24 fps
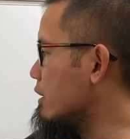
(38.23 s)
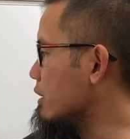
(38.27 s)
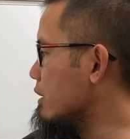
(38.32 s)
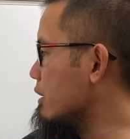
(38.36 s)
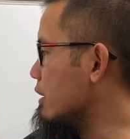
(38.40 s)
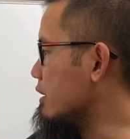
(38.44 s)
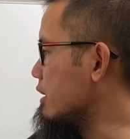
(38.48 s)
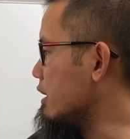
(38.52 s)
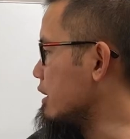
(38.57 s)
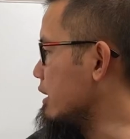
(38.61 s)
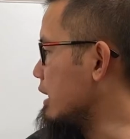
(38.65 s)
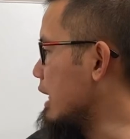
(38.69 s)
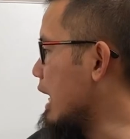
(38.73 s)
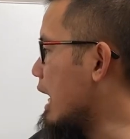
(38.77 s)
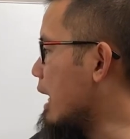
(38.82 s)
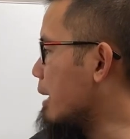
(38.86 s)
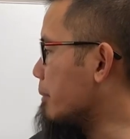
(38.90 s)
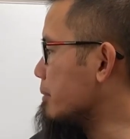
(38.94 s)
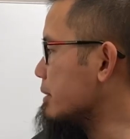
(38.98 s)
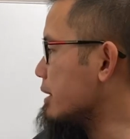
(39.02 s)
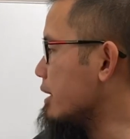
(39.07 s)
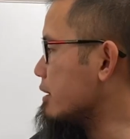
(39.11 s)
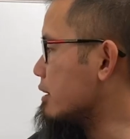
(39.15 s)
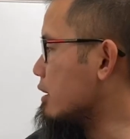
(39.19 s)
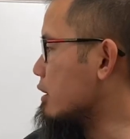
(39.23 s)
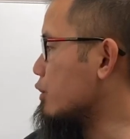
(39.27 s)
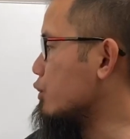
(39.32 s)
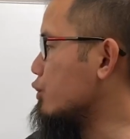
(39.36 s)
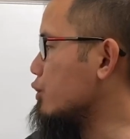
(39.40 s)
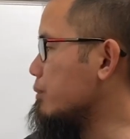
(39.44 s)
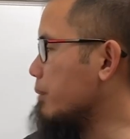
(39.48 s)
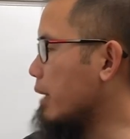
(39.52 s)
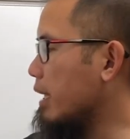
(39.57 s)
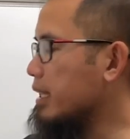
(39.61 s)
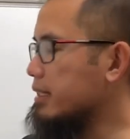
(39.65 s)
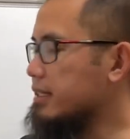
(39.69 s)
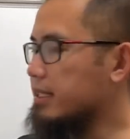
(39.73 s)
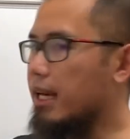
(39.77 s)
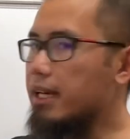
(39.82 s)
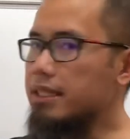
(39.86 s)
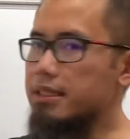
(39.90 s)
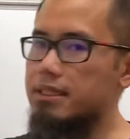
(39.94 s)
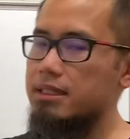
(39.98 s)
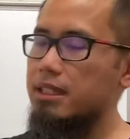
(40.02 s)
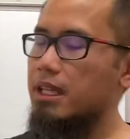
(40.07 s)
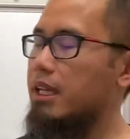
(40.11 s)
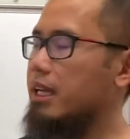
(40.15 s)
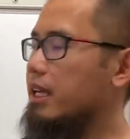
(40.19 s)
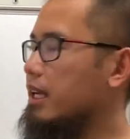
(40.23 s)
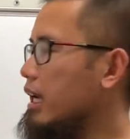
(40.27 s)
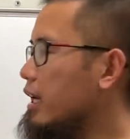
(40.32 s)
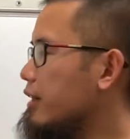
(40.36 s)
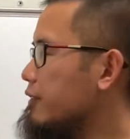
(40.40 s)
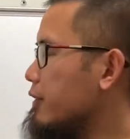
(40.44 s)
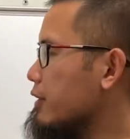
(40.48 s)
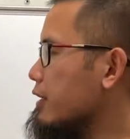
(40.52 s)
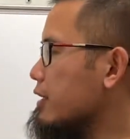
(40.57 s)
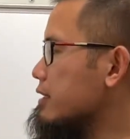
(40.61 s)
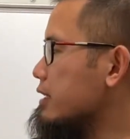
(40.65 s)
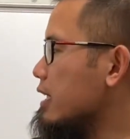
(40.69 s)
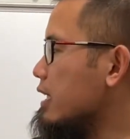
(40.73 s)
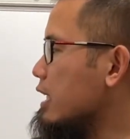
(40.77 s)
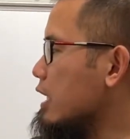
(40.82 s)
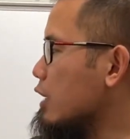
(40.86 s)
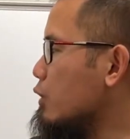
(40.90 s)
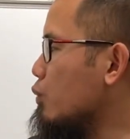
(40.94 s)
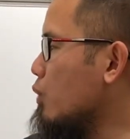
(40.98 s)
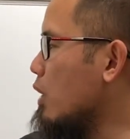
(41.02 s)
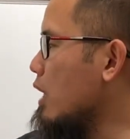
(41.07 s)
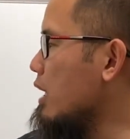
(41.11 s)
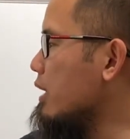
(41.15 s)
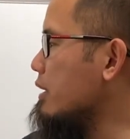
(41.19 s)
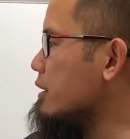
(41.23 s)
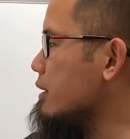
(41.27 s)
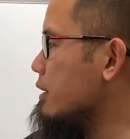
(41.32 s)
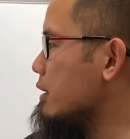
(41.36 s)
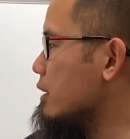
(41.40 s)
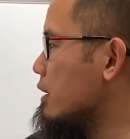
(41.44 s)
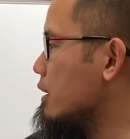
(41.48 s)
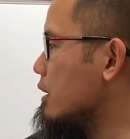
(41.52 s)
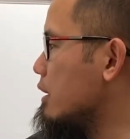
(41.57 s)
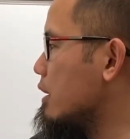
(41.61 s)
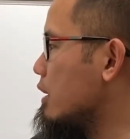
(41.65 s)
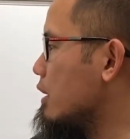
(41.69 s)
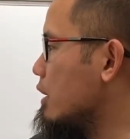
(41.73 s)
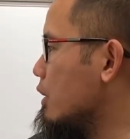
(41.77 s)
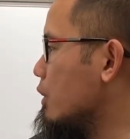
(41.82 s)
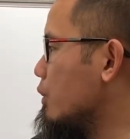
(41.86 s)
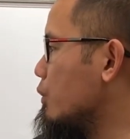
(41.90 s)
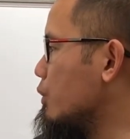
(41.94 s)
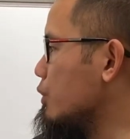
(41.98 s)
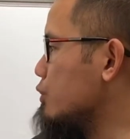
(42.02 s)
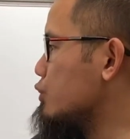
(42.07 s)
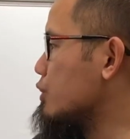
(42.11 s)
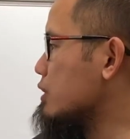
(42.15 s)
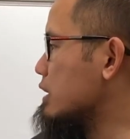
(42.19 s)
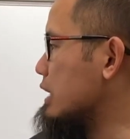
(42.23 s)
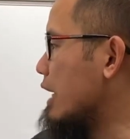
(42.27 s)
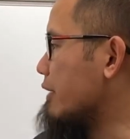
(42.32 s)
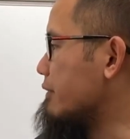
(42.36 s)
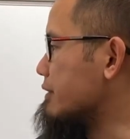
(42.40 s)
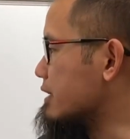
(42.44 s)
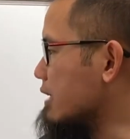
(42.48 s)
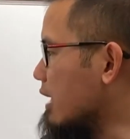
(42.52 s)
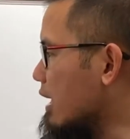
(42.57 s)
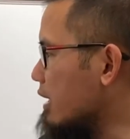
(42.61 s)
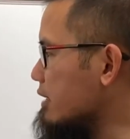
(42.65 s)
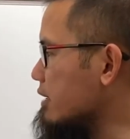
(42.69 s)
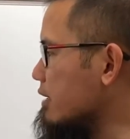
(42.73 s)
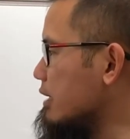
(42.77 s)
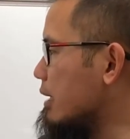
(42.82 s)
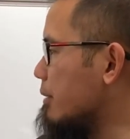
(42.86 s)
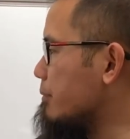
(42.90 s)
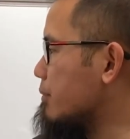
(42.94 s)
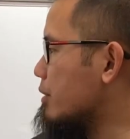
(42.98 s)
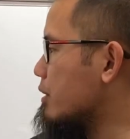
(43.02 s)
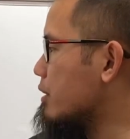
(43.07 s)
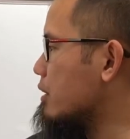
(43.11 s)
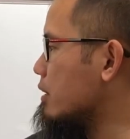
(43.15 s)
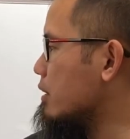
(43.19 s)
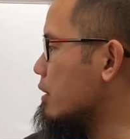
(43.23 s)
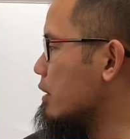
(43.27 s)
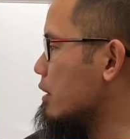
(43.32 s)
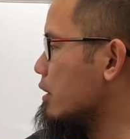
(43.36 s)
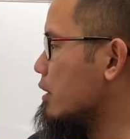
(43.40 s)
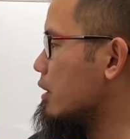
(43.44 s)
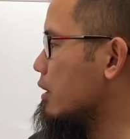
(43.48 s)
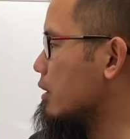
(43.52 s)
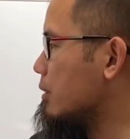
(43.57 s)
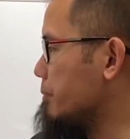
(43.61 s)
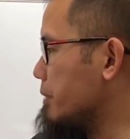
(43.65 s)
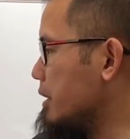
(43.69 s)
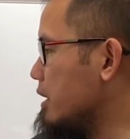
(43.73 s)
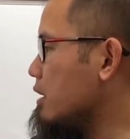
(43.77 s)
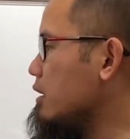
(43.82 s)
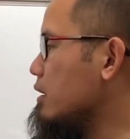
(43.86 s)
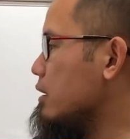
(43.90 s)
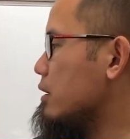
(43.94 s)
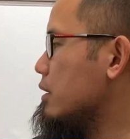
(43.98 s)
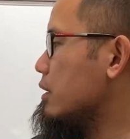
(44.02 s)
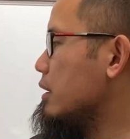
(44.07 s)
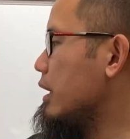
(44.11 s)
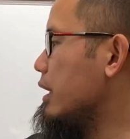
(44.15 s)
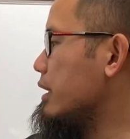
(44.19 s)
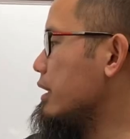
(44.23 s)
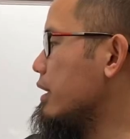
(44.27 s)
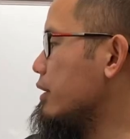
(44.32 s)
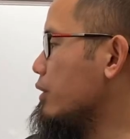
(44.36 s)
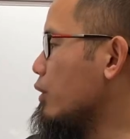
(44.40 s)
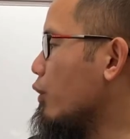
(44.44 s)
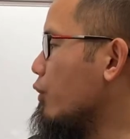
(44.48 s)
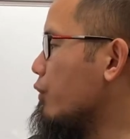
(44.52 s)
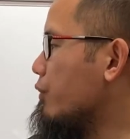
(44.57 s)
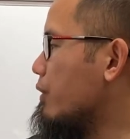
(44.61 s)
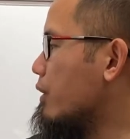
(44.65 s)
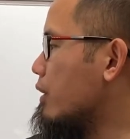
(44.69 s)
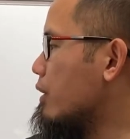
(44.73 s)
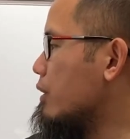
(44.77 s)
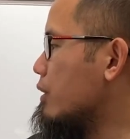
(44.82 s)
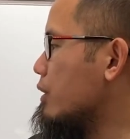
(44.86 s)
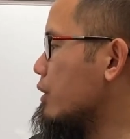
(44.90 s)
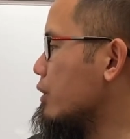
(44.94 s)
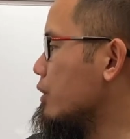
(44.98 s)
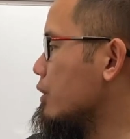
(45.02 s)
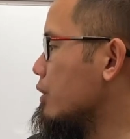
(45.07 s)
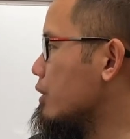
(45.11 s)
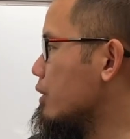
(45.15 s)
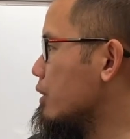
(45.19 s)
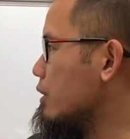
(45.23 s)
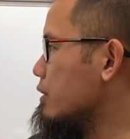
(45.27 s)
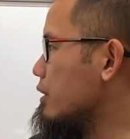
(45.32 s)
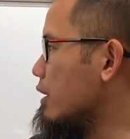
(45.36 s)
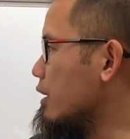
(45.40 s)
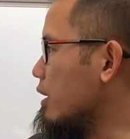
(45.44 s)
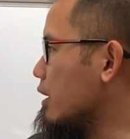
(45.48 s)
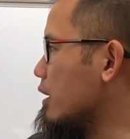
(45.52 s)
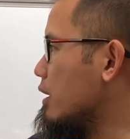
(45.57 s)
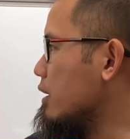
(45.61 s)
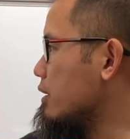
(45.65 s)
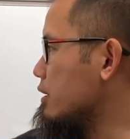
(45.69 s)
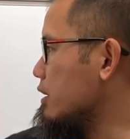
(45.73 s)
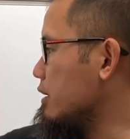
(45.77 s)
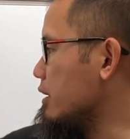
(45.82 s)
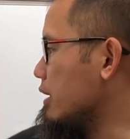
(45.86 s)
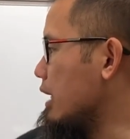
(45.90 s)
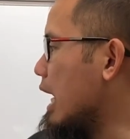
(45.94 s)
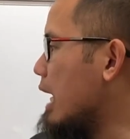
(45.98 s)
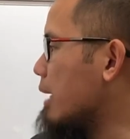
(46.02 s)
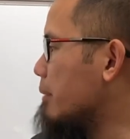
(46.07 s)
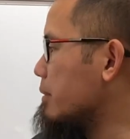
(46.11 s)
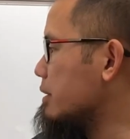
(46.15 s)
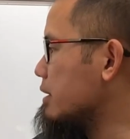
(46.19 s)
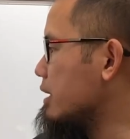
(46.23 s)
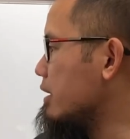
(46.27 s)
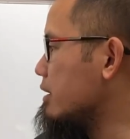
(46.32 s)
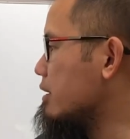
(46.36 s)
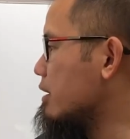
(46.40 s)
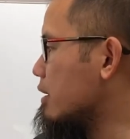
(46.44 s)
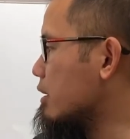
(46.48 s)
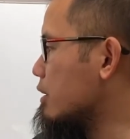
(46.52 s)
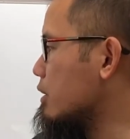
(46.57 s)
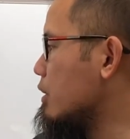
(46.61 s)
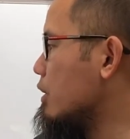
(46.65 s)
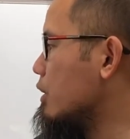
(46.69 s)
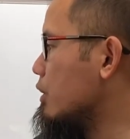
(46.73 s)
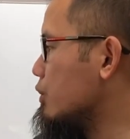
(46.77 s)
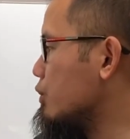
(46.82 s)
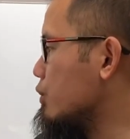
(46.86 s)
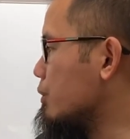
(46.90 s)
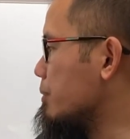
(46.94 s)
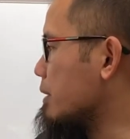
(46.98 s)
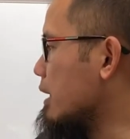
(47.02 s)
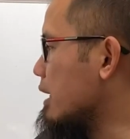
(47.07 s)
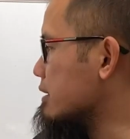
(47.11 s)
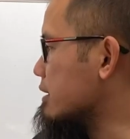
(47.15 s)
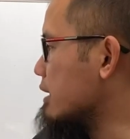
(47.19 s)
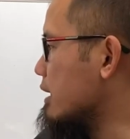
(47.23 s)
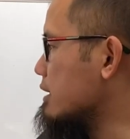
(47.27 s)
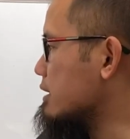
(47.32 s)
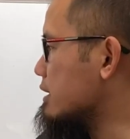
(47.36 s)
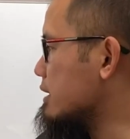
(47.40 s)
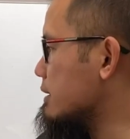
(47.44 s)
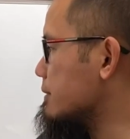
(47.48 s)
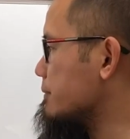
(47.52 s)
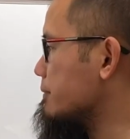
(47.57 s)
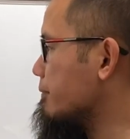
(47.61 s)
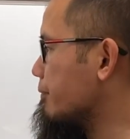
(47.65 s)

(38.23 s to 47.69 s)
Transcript: the denominator 2 minus x. And for the second one, we just have some other number, b, and then over the denominator 2 plus x.